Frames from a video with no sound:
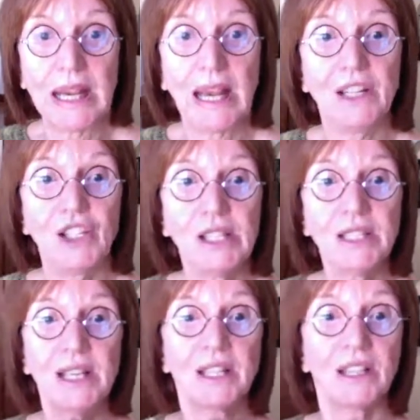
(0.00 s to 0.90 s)
and she
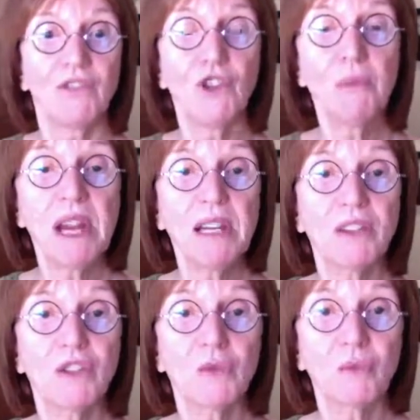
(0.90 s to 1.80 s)
says if you make
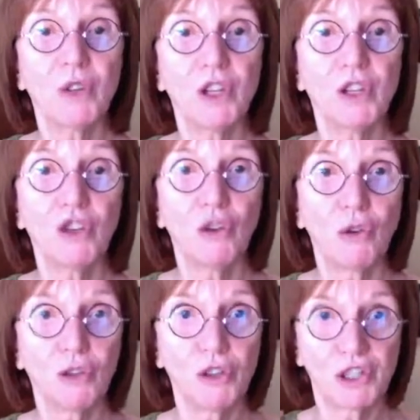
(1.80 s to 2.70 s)
the
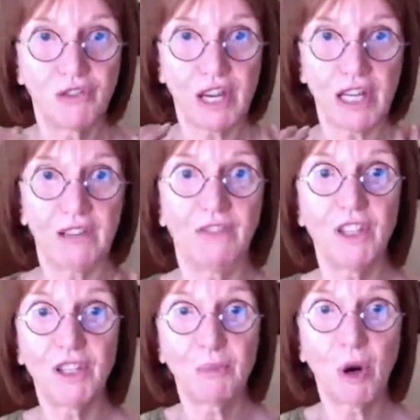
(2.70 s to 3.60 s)
shoulders fit, if
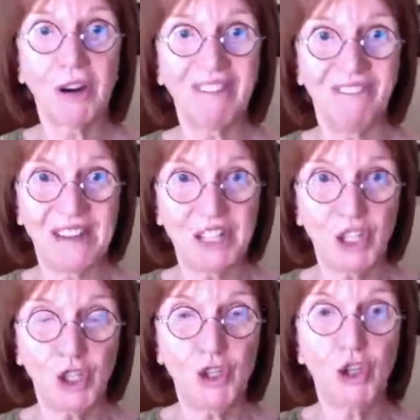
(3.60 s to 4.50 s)
this part fits
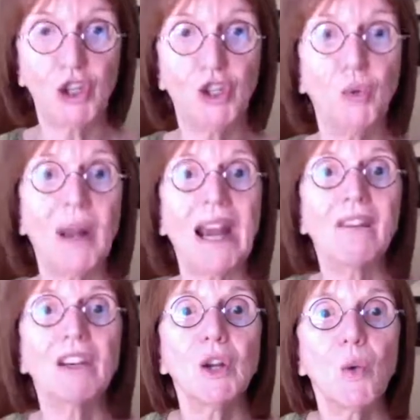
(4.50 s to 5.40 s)
you, you can do
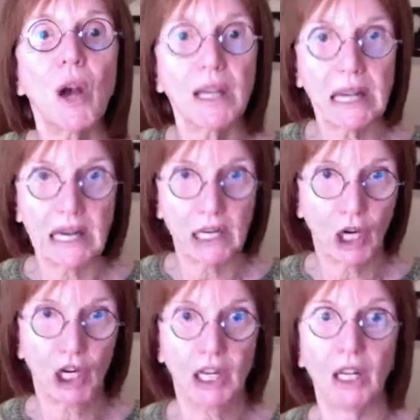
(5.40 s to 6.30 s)
whatever you want down here
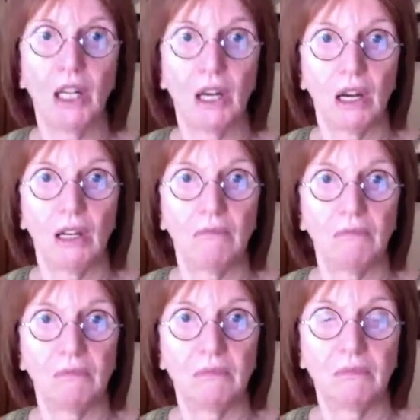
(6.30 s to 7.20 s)
and it'll look good.
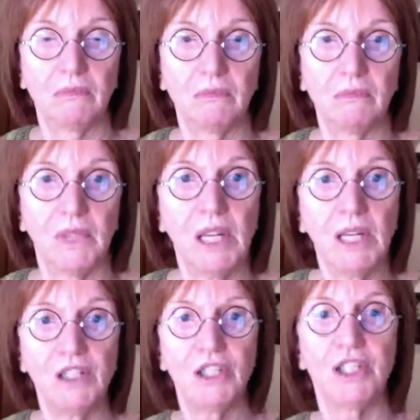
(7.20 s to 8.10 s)

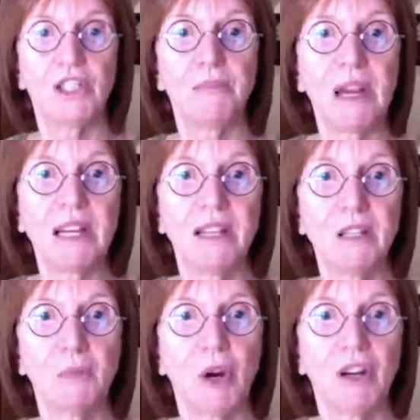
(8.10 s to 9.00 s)
She says just make
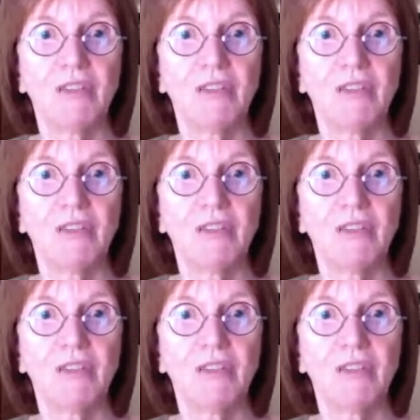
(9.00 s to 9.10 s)
this part